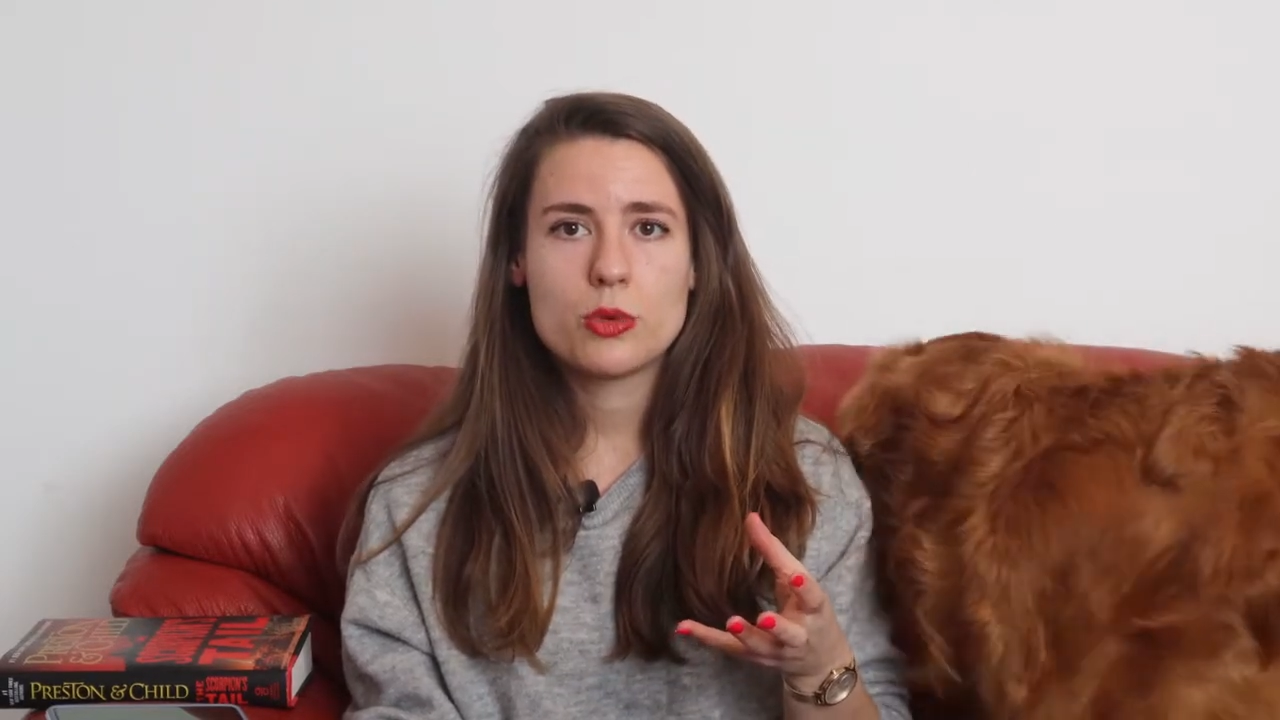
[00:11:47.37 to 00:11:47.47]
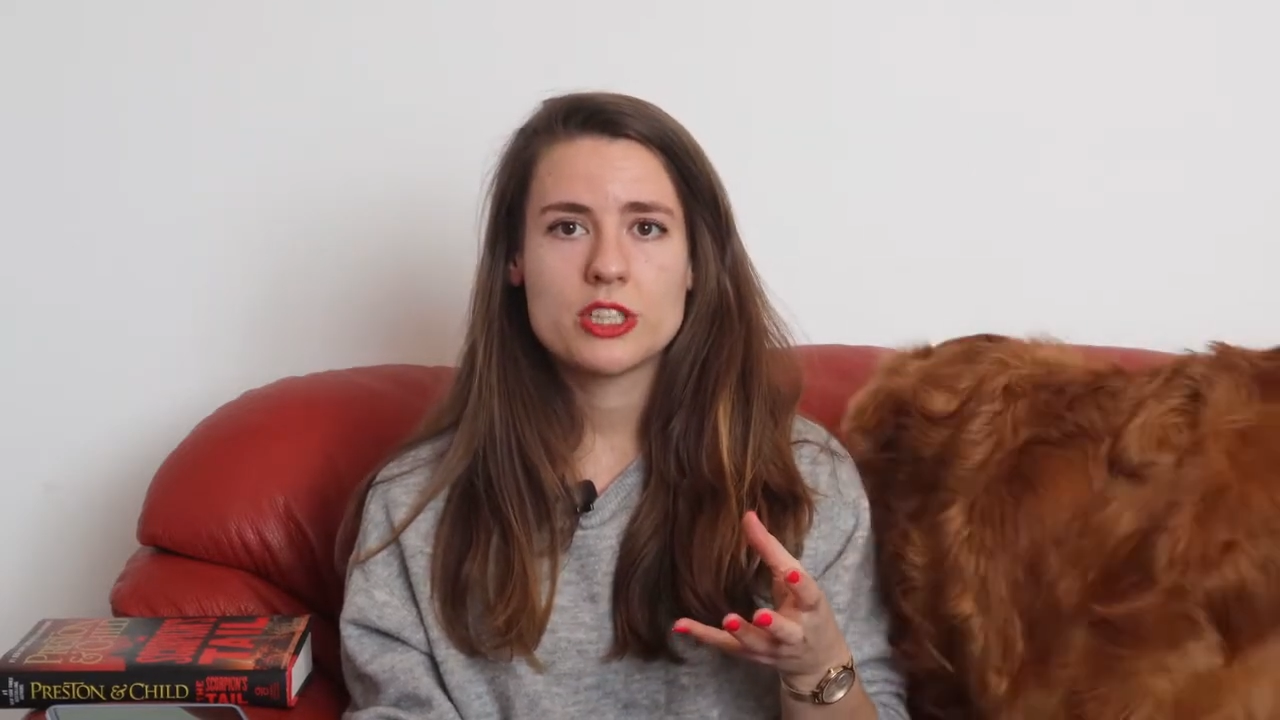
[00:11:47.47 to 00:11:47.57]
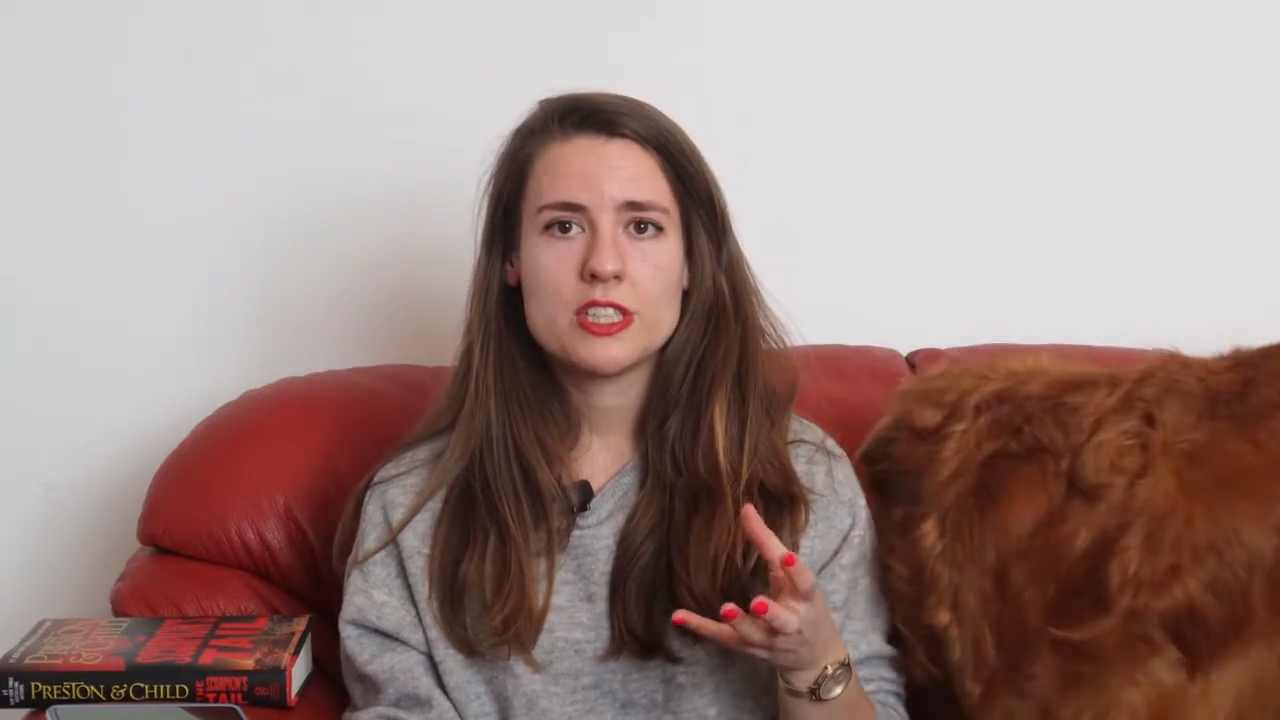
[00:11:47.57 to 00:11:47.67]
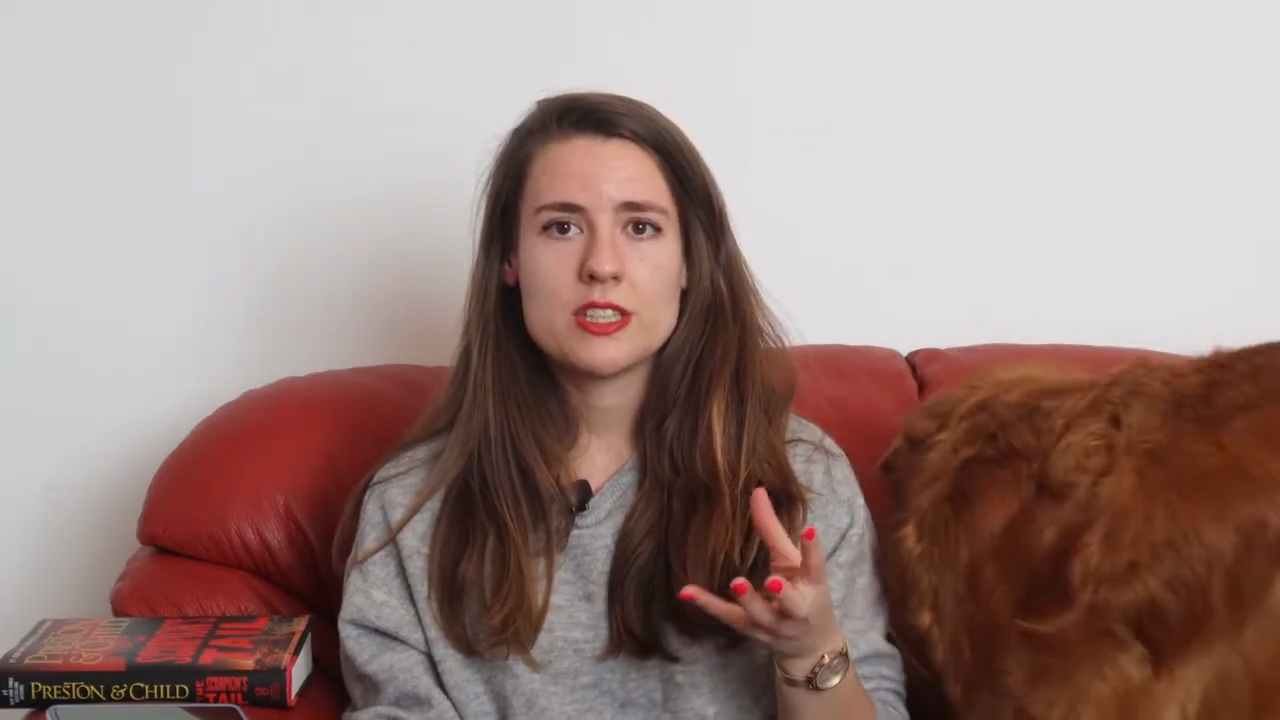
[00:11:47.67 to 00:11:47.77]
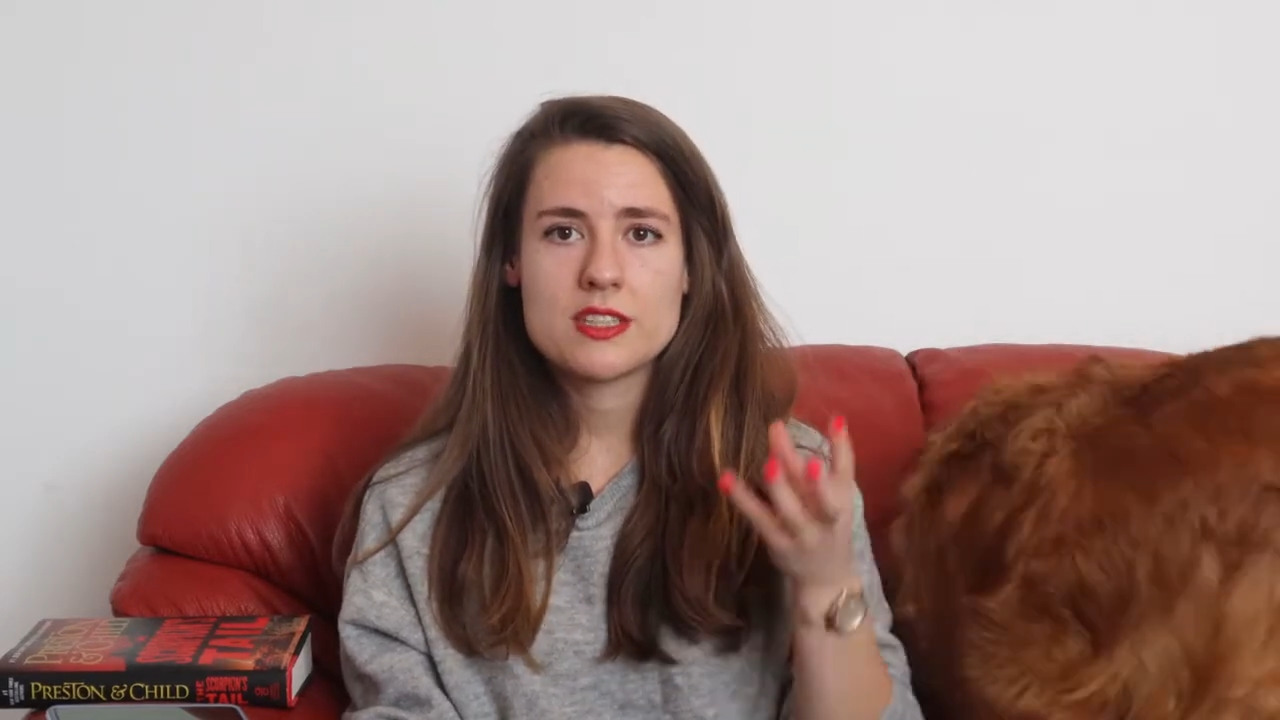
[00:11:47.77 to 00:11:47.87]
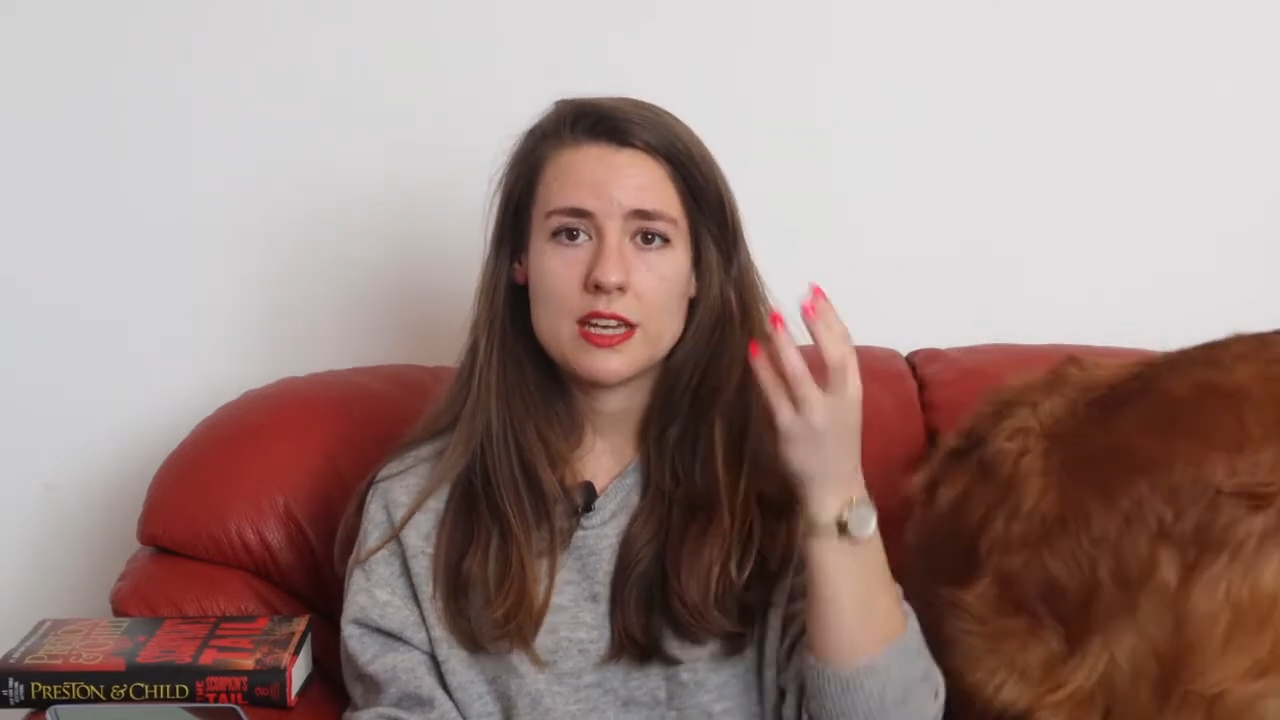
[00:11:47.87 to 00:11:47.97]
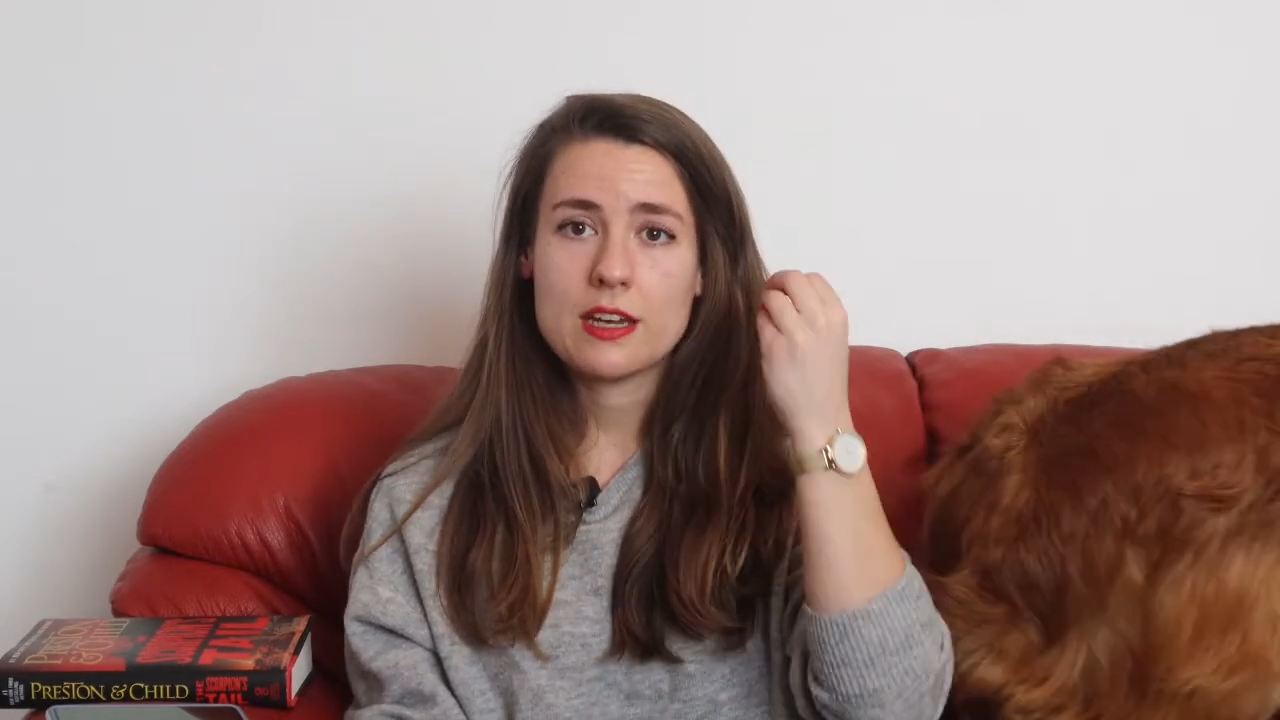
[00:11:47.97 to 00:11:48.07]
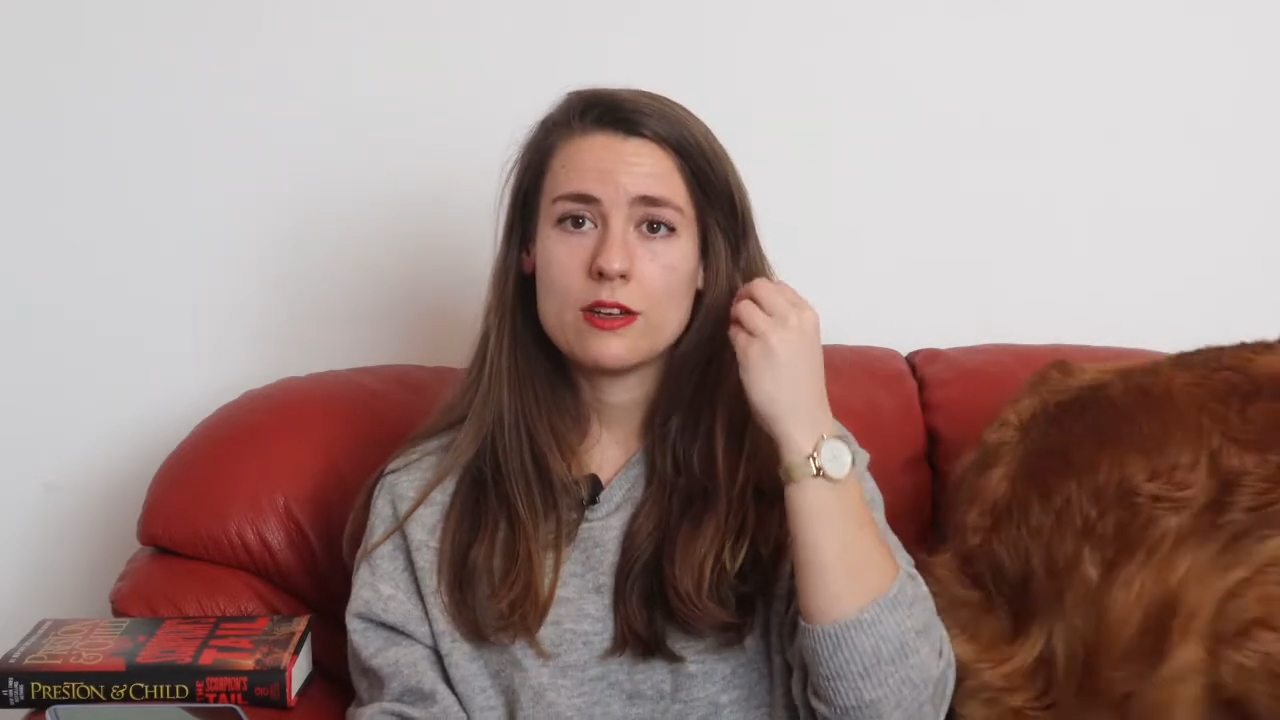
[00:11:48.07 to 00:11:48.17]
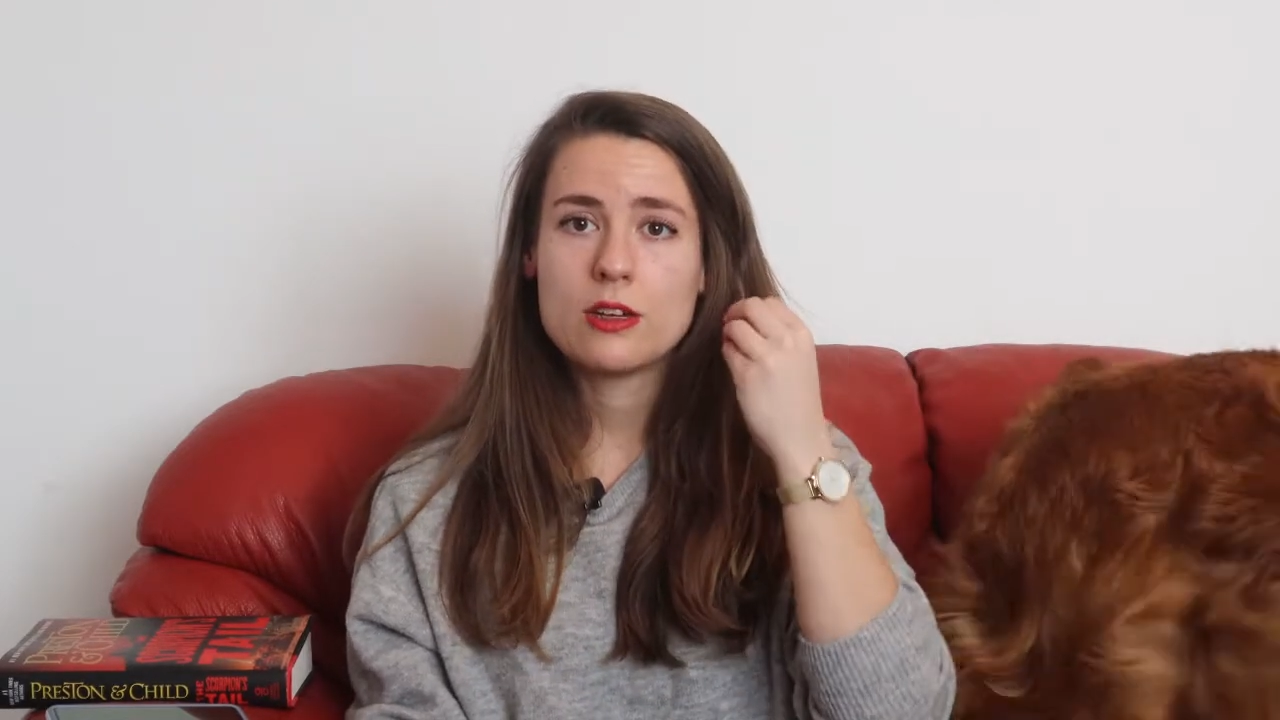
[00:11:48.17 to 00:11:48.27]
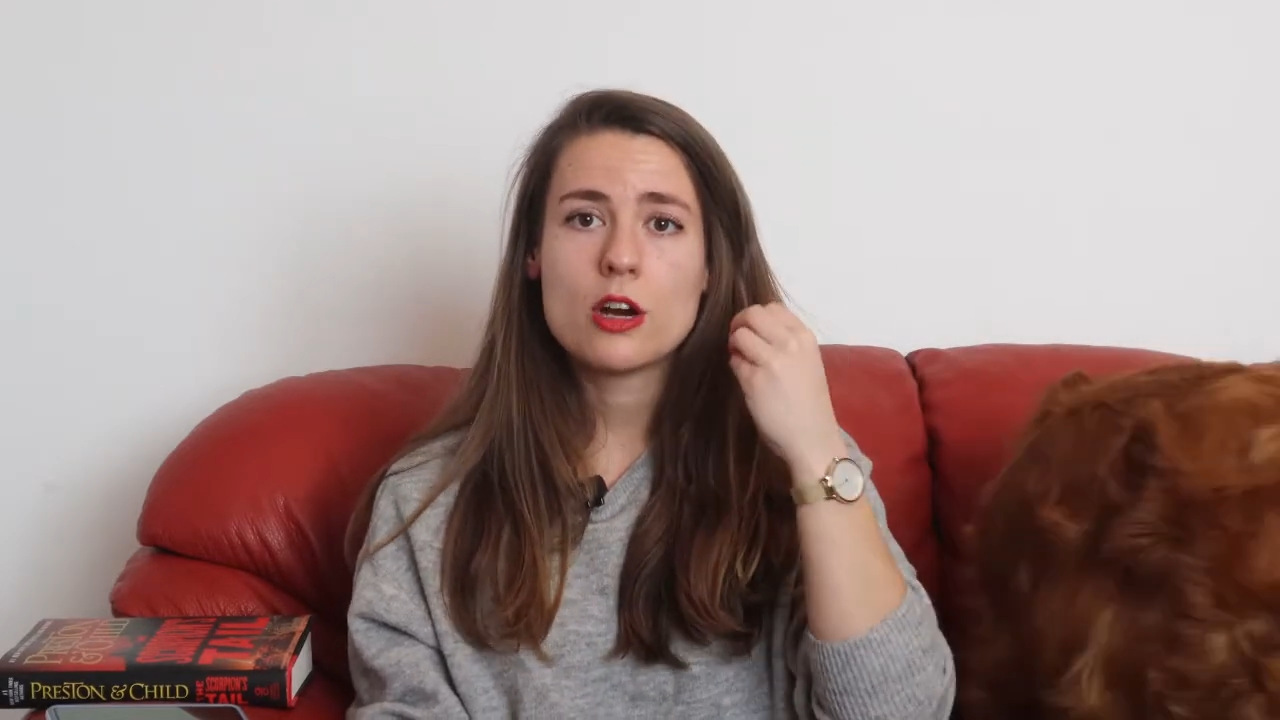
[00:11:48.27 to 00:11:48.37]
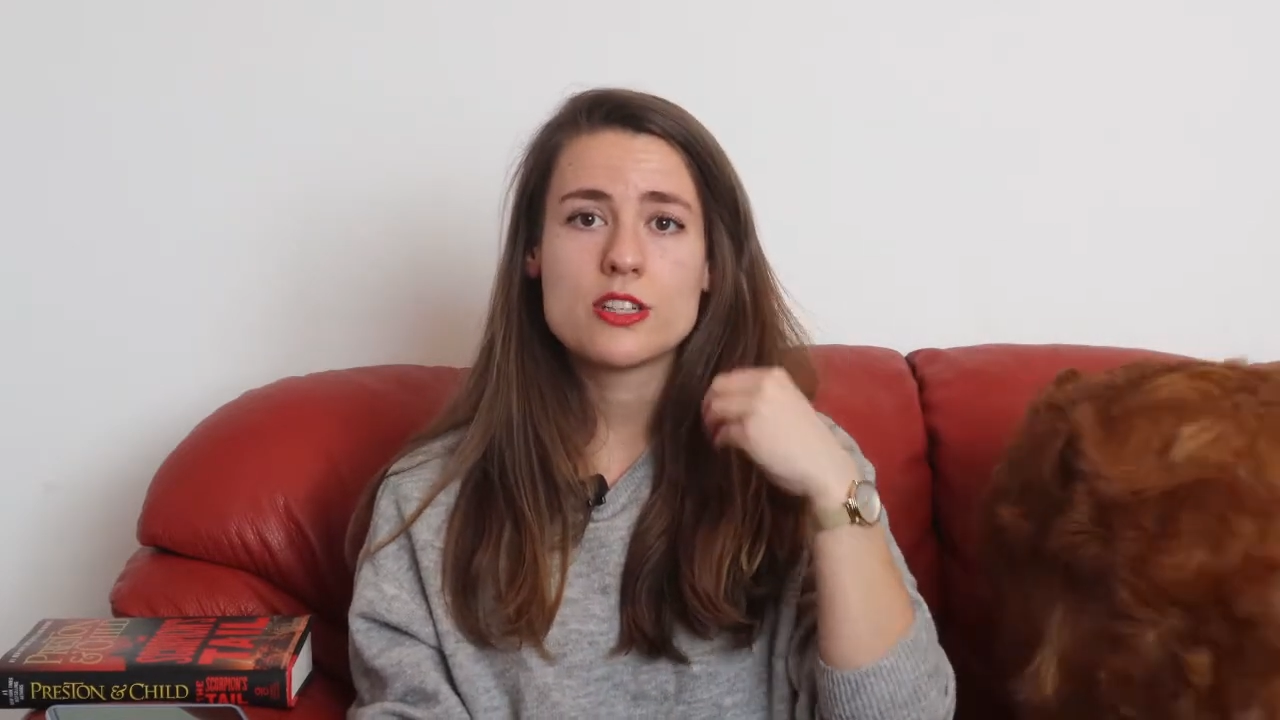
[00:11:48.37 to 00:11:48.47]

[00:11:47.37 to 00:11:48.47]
where she does like a